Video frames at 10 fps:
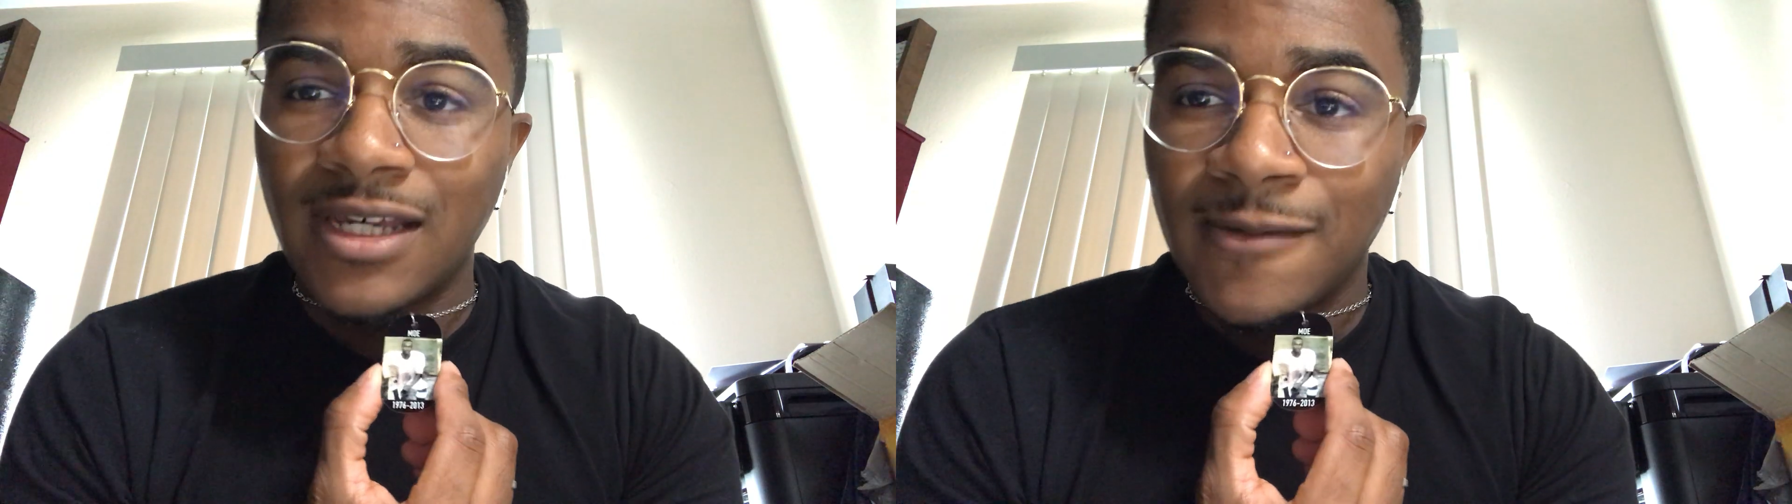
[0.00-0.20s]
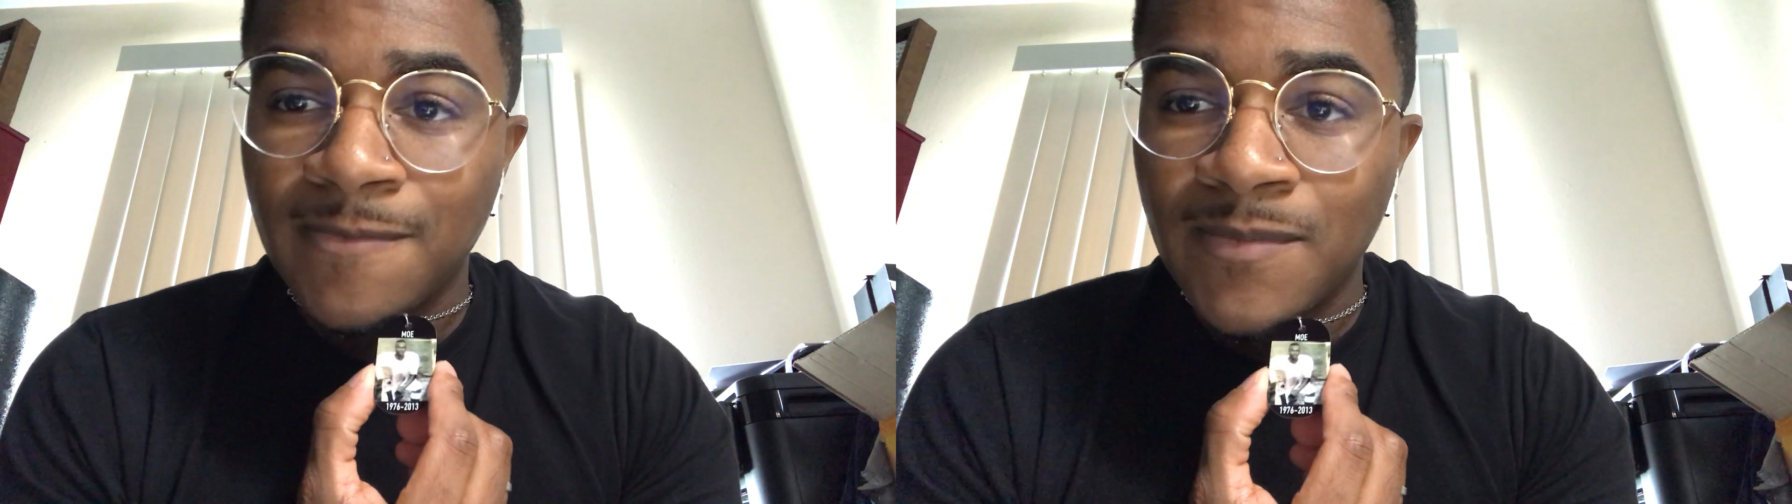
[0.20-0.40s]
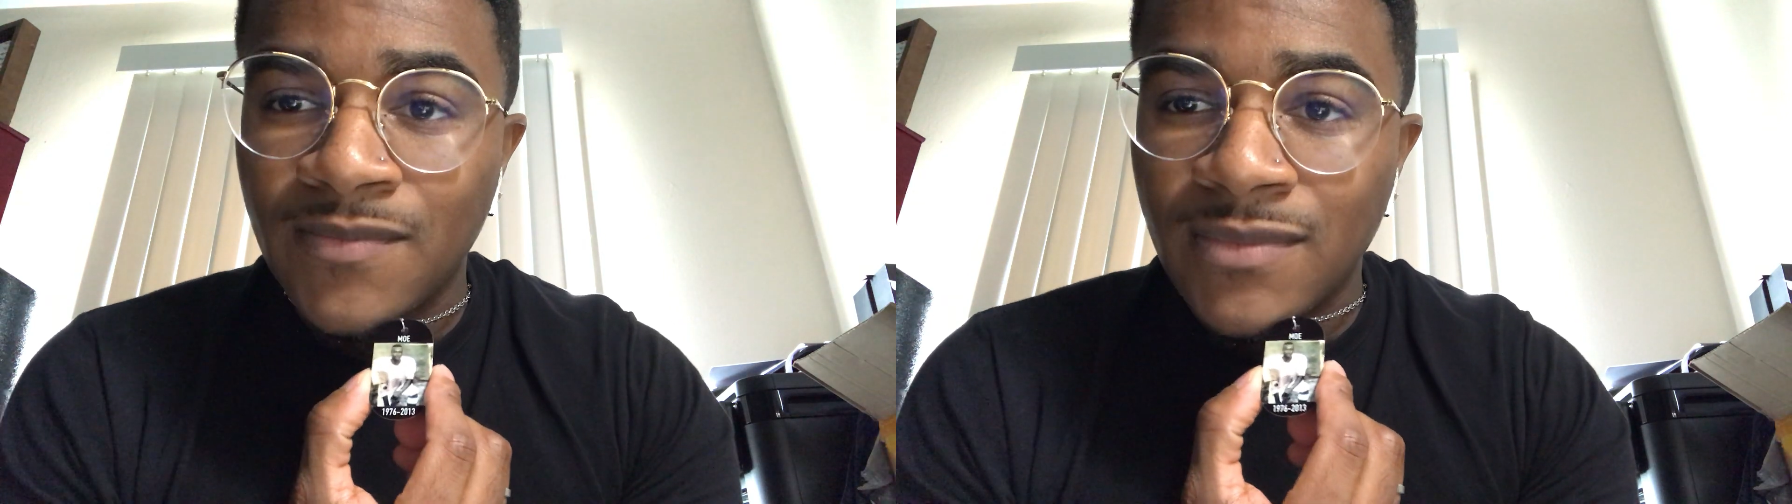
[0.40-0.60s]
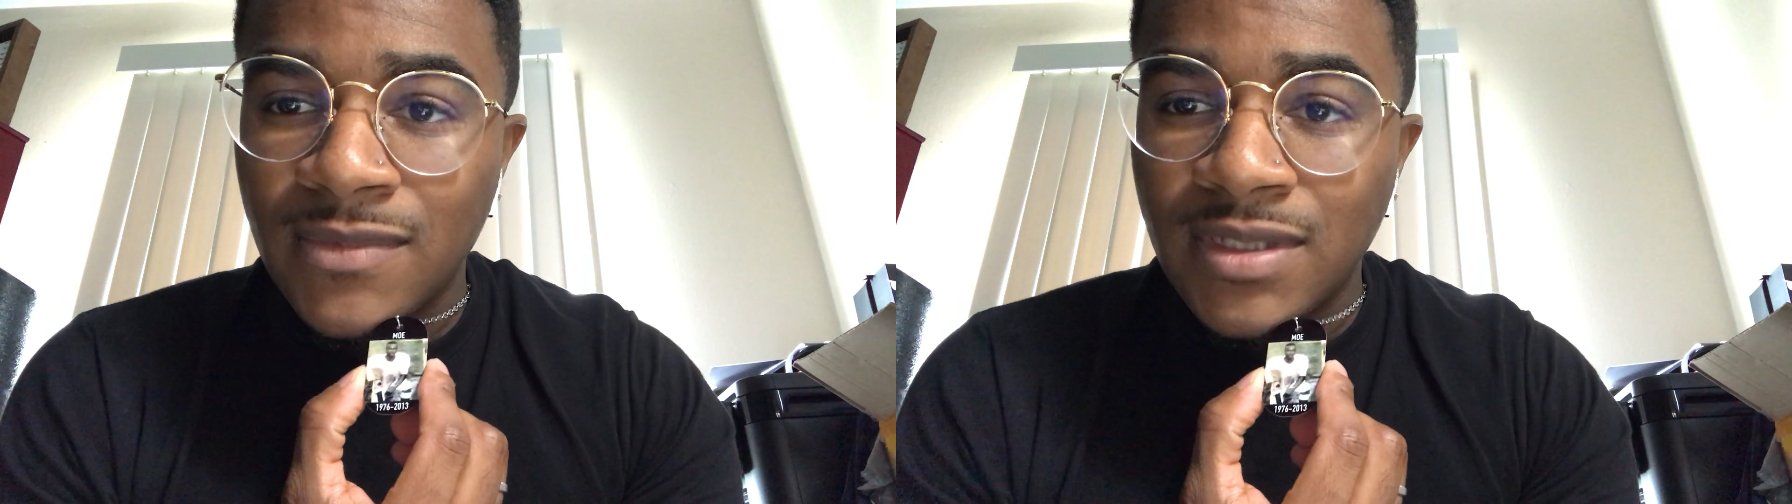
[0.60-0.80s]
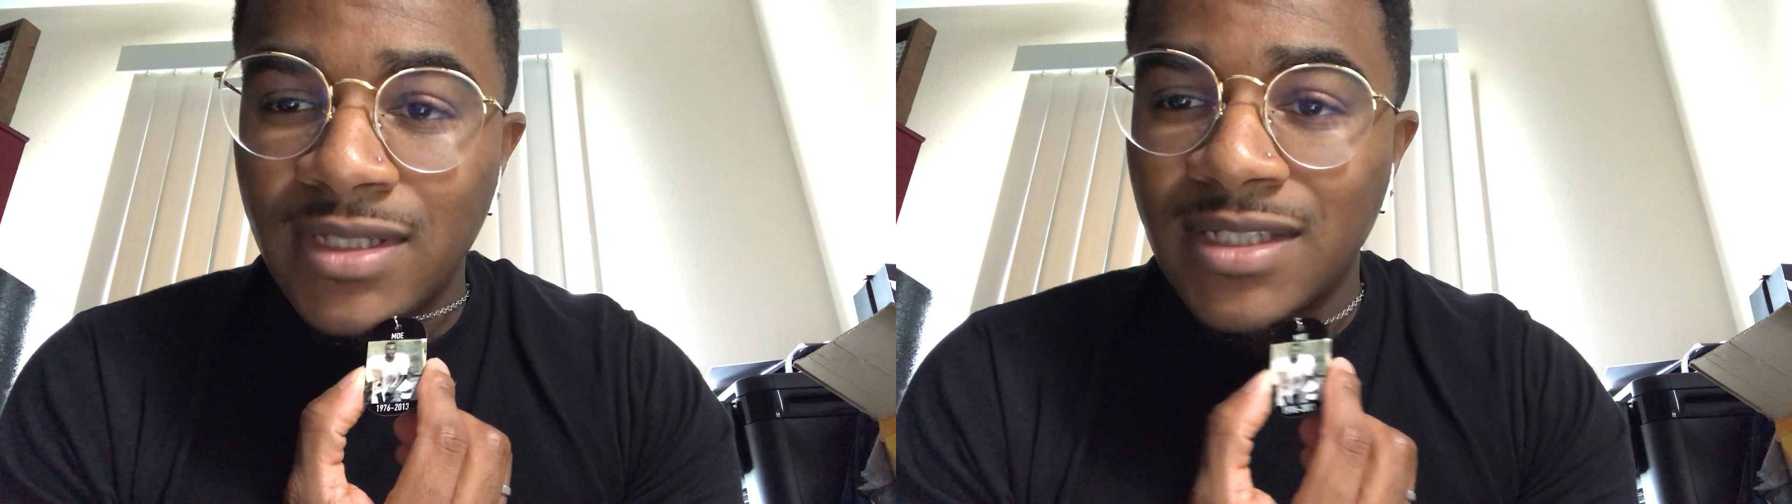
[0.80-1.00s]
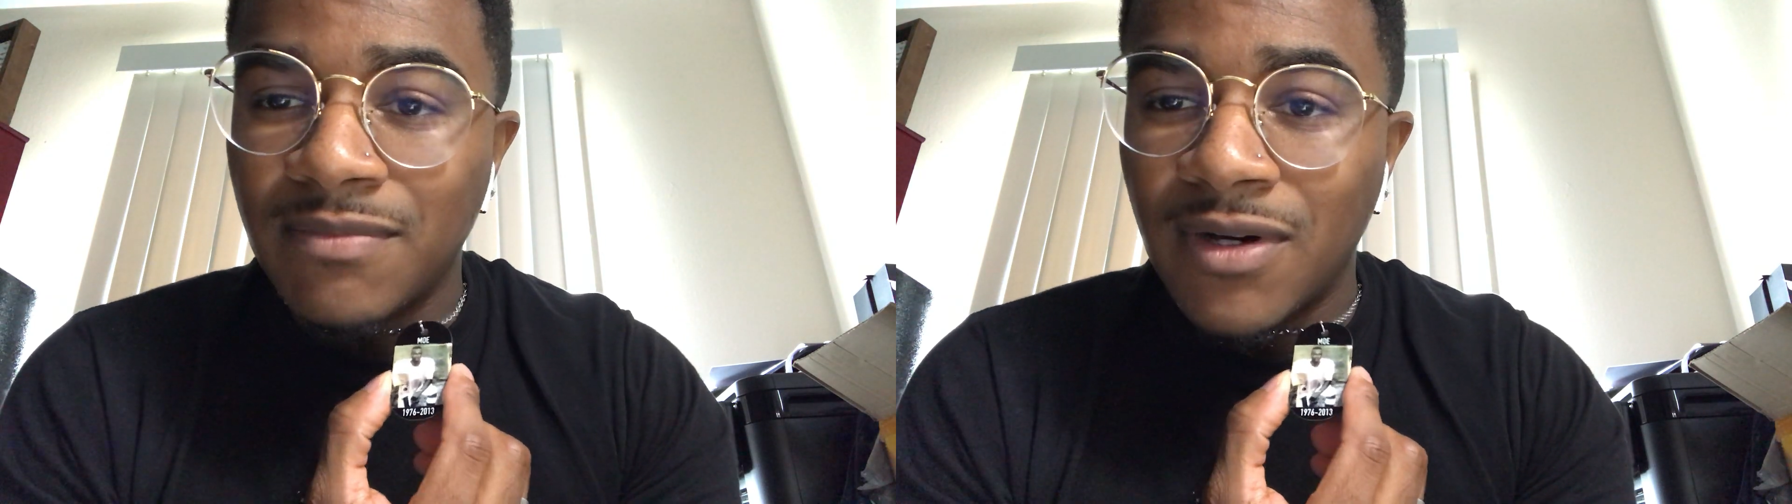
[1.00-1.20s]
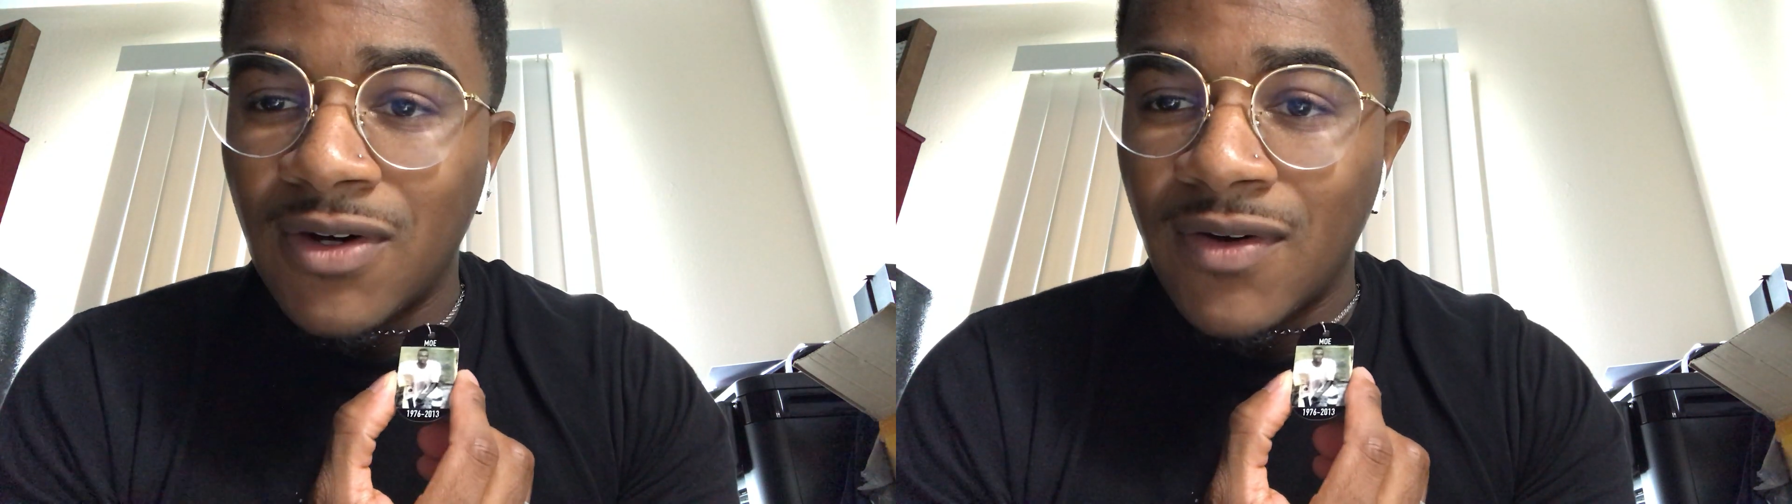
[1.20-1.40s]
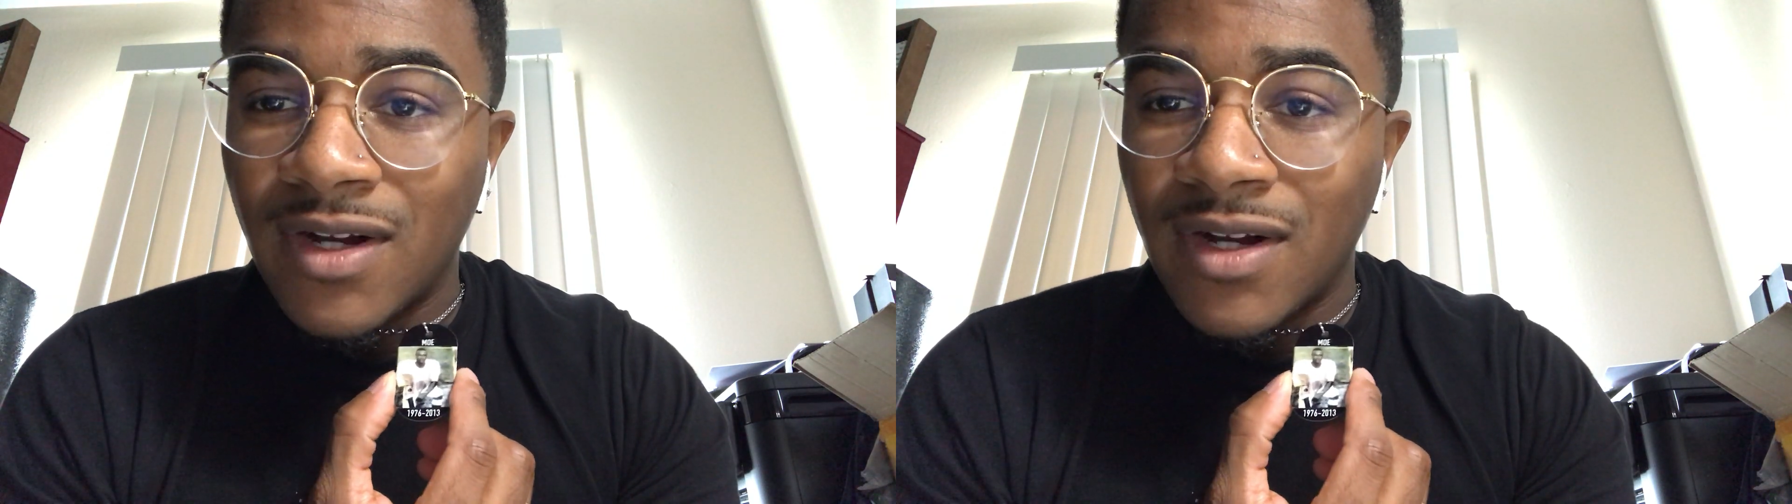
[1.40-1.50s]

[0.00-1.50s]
It says Mo.